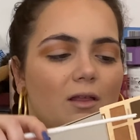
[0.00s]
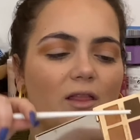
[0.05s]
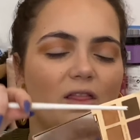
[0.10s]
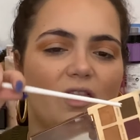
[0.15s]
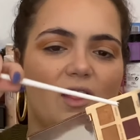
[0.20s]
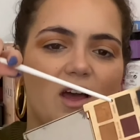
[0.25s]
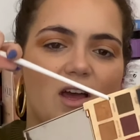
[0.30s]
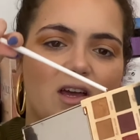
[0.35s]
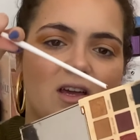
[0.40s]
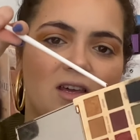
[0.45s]

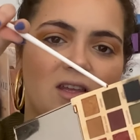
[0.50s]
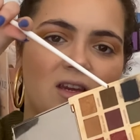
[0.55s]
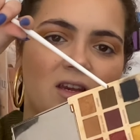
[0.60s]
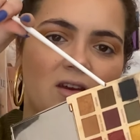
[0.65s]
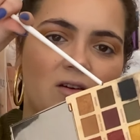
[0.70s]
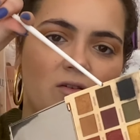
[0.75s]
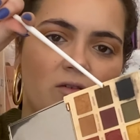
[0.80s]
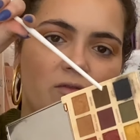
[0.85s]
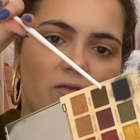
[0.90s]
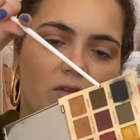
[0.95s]
that
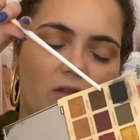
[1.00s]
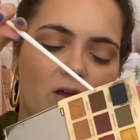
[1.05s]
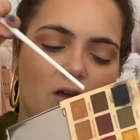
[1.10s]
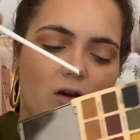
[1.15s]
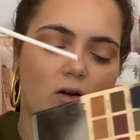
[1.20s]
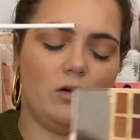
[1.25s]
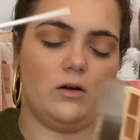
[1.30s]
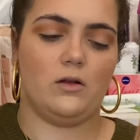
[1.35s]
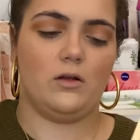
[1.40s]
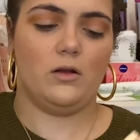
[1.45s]
green over
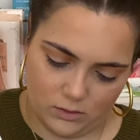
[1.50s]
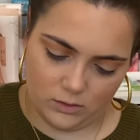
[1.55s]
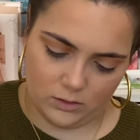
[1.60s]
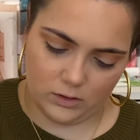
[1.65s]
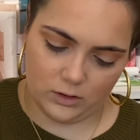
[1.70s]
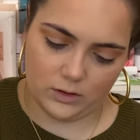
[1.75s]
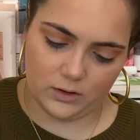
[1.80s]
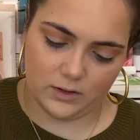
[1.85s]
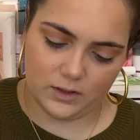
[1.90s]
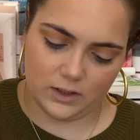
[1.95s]
there. I'm
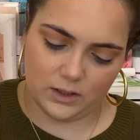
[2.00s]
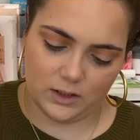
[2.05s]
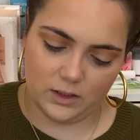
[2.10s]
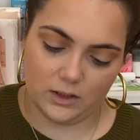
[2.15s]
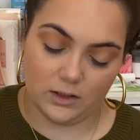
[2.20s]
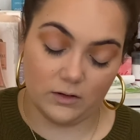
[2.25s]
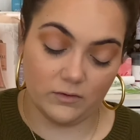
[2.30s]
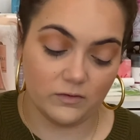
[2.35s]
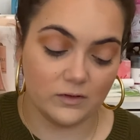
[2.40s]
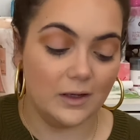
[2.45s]
gonna take it
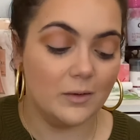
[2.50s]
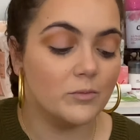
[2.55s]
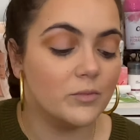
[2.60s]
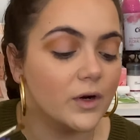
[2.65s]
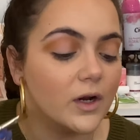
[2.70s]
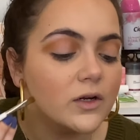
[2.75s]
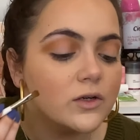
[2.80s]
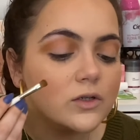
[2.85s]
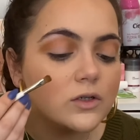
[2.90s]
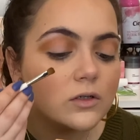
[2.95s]
in a flat
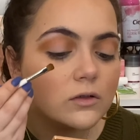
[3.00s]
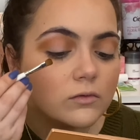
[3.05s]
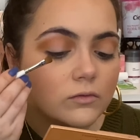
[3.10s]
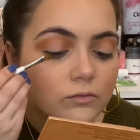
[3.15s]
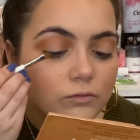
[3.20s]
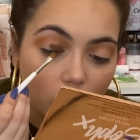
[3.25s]
brush.